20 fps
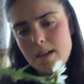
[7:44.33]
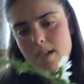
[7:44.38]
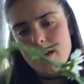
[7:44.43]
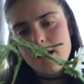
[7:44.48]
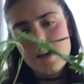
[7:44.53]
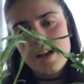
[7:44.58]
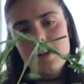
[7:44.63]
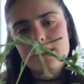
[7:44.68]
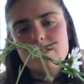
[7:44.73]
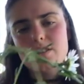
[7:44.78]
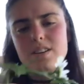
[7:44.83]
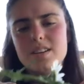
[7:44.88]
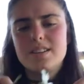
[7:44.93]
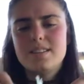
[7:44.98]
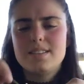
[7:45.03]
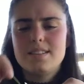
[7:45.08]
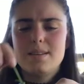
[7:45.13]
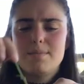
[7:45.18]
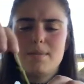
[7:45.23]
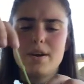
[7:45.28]
As you can
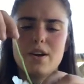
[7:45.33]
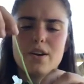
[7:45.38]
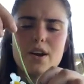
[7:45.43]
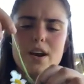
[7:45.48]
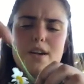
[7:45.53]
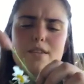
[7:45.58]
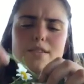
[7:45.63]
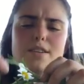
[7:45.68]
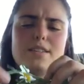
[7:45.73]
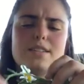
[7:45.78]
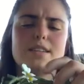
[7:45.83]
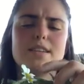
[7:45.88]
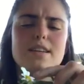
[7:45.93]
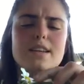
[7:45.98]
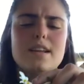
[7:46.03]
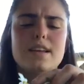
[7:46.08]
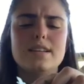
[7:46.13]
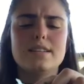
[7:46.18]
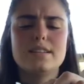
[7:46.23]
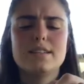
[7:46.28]
see, my crown isn't
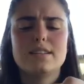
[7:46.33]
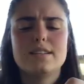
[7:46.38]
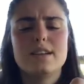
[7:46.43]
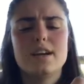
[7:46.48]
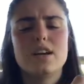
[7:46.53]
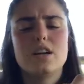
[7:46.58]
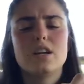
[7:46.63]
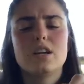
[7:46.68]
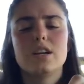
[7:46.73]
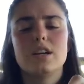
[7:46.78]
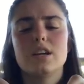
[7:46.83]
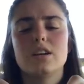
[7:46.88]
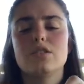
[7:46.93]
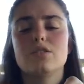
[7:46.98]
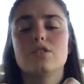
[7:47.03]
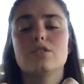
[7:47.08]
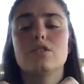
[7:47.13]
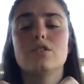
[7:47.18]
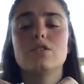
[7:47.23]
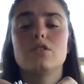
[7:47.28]
necessarily a
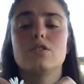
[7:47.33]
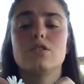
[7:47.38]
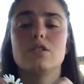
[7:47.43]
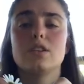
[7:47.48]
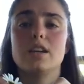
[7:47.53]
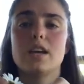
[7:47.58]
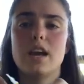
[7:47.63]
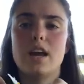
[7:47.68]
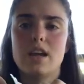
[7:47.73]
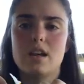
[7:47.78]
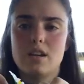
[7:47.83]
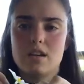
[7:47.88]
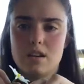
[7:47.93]
circle yet,